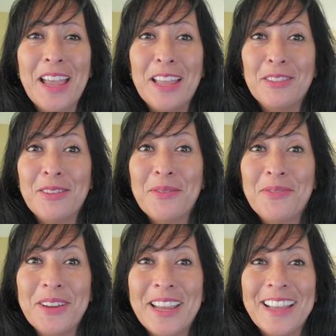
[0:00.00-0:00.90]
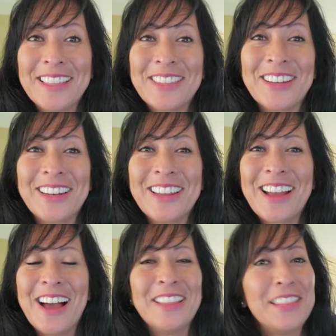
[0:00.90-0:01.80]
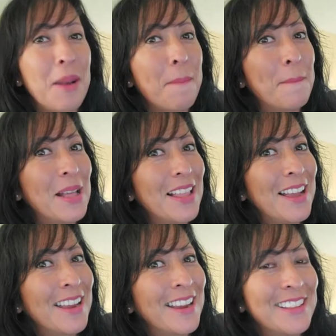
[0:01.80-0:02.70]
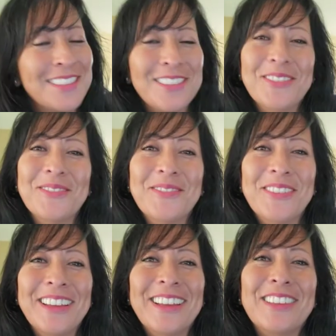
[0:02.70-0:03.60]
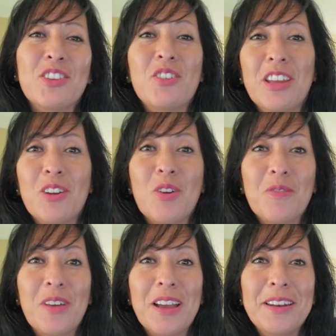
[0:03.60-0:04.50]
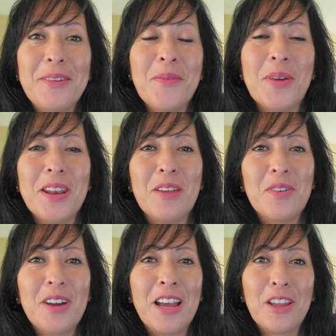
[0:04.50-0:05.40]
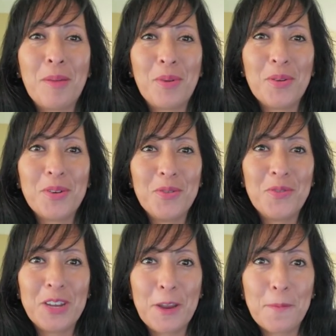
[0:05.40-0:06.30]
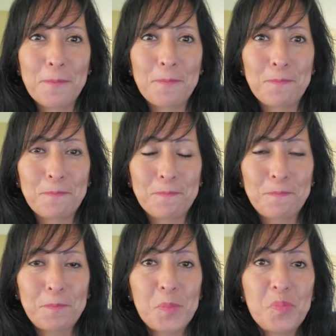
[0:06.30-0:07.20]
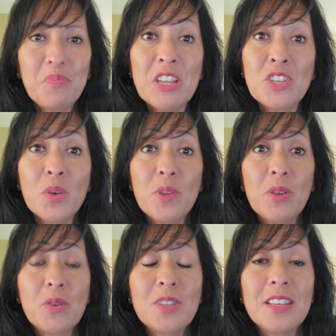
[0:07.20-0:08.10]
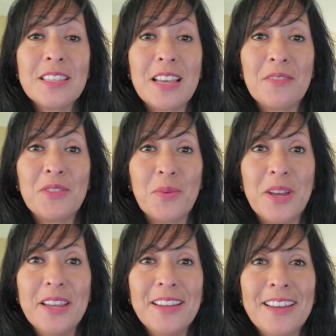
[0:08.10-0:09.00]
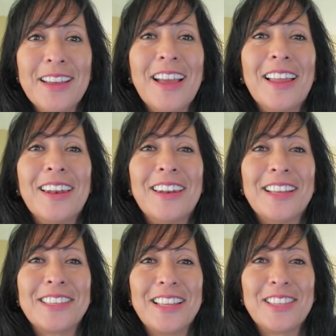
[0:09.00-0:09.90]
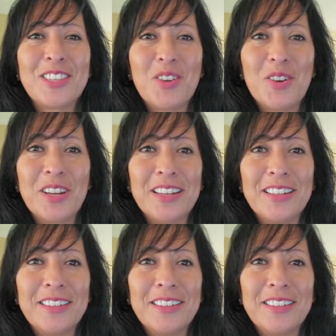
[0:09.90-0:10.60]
And don't forget to click on that bell icon too, so you get notified whenever I upload a new video. So with those things out of the way, let's get started.